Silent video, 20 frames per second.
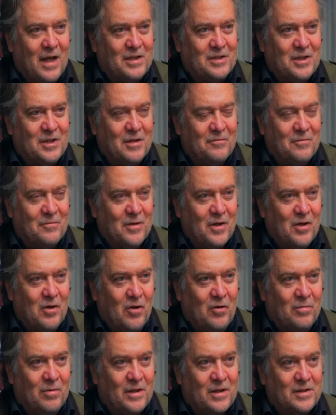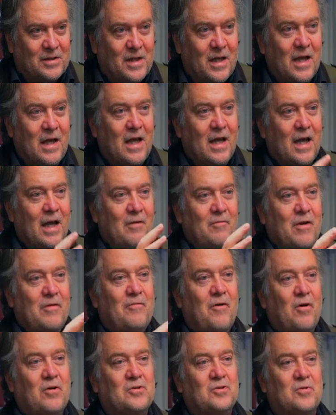chain from the globalists. And we've
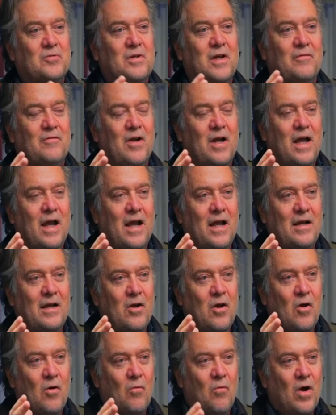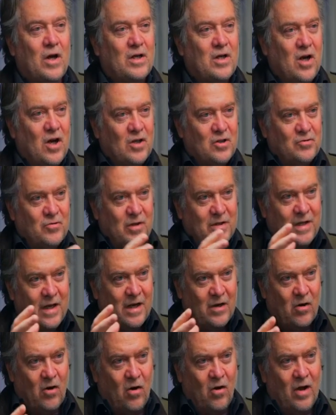also never had one country that
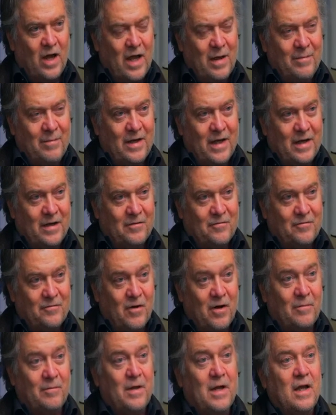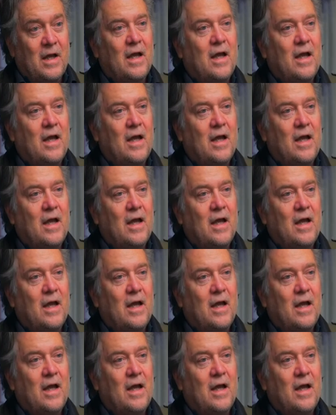it all emanated from,